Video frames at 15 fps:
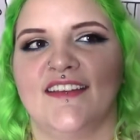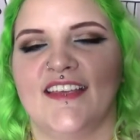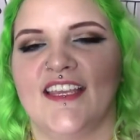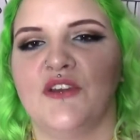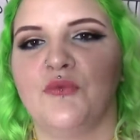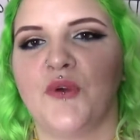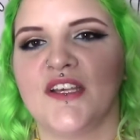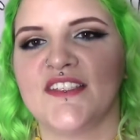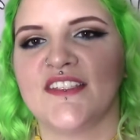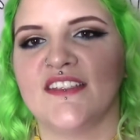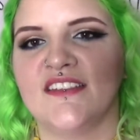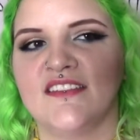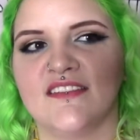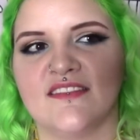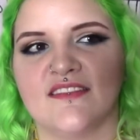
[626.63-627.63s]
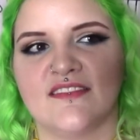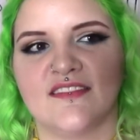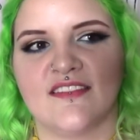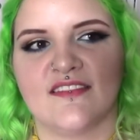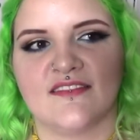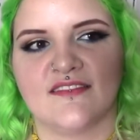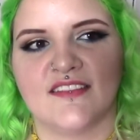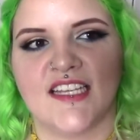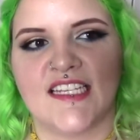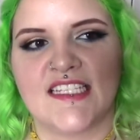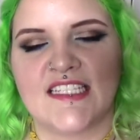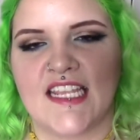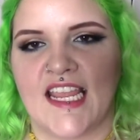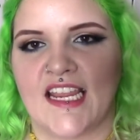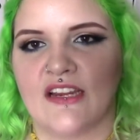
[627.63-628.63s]
it wasn't a
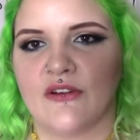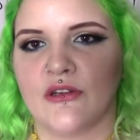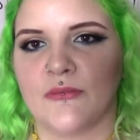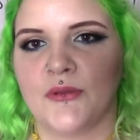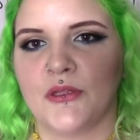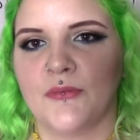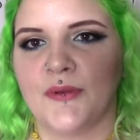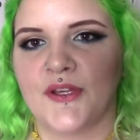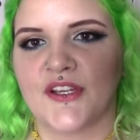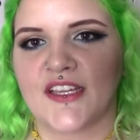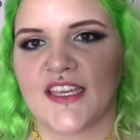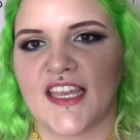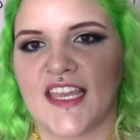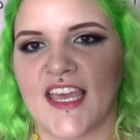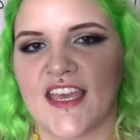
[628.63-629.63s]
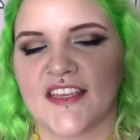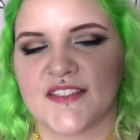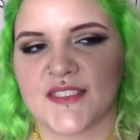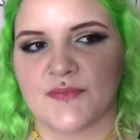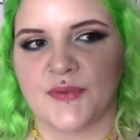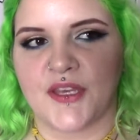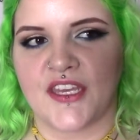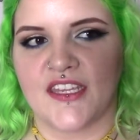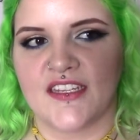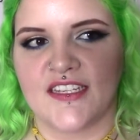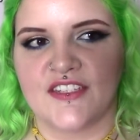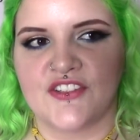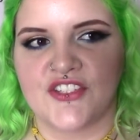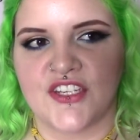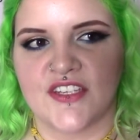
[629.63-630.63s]
terrible book, I guess, but
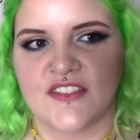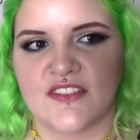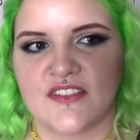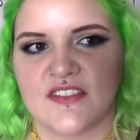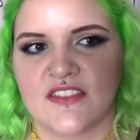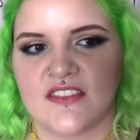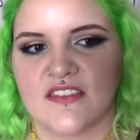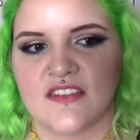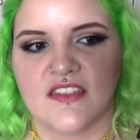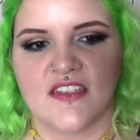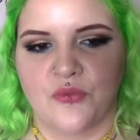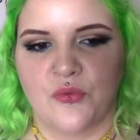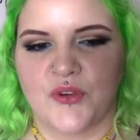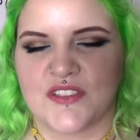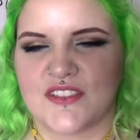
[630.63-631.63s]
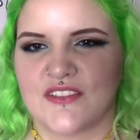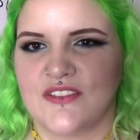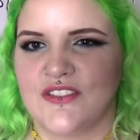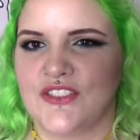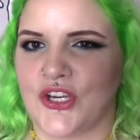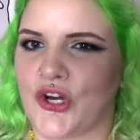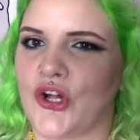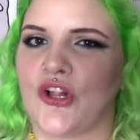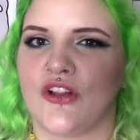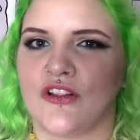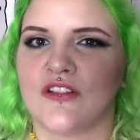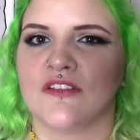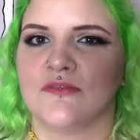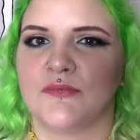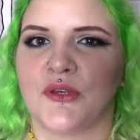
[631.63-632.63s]
it just was
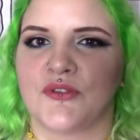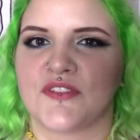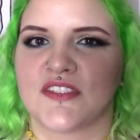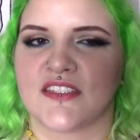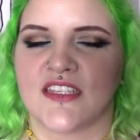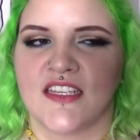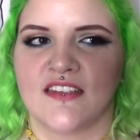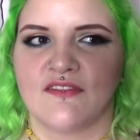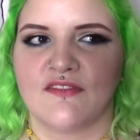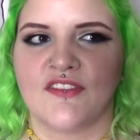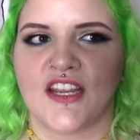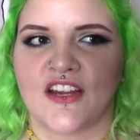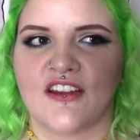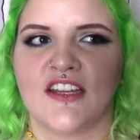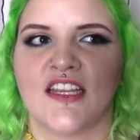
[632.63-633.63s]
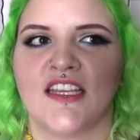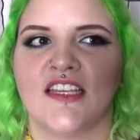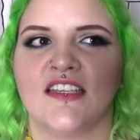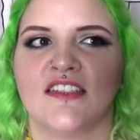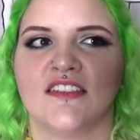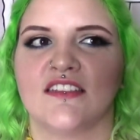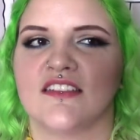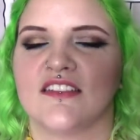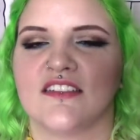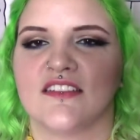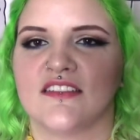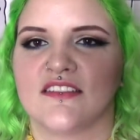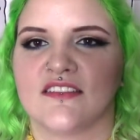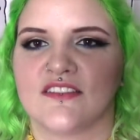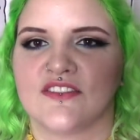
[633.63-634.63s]
dull mostly. Very
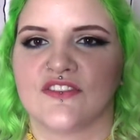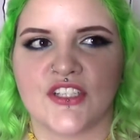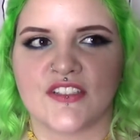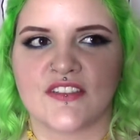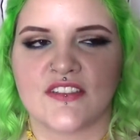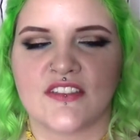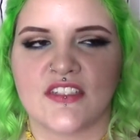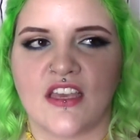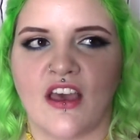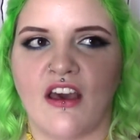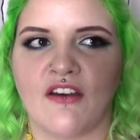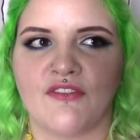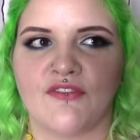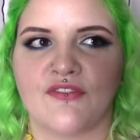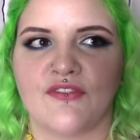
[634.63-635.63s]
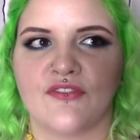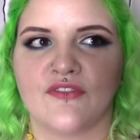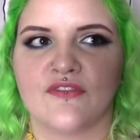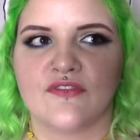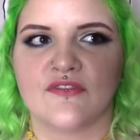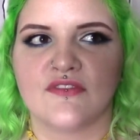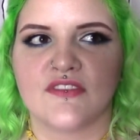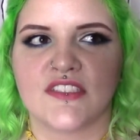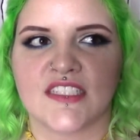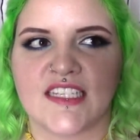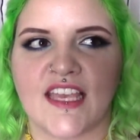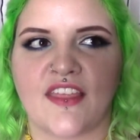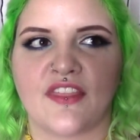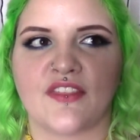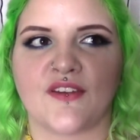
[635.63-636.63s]
just tough to
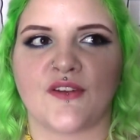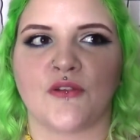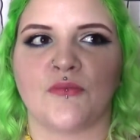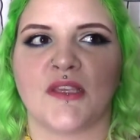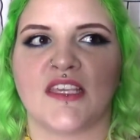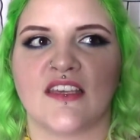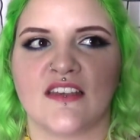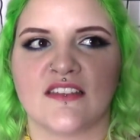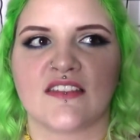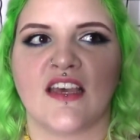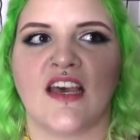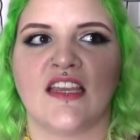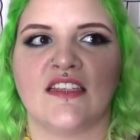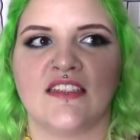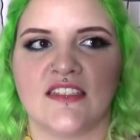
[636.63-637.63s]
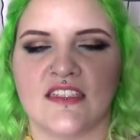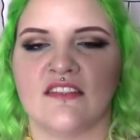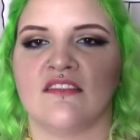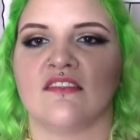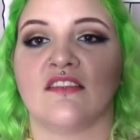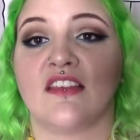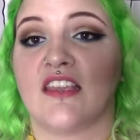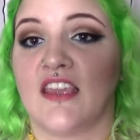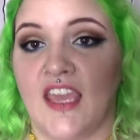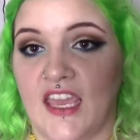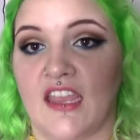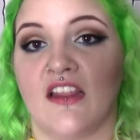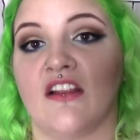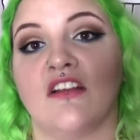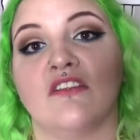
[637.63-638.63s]
get through because I didn't
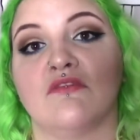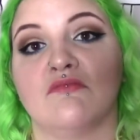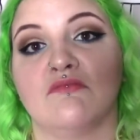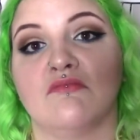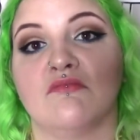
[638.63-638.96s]
care.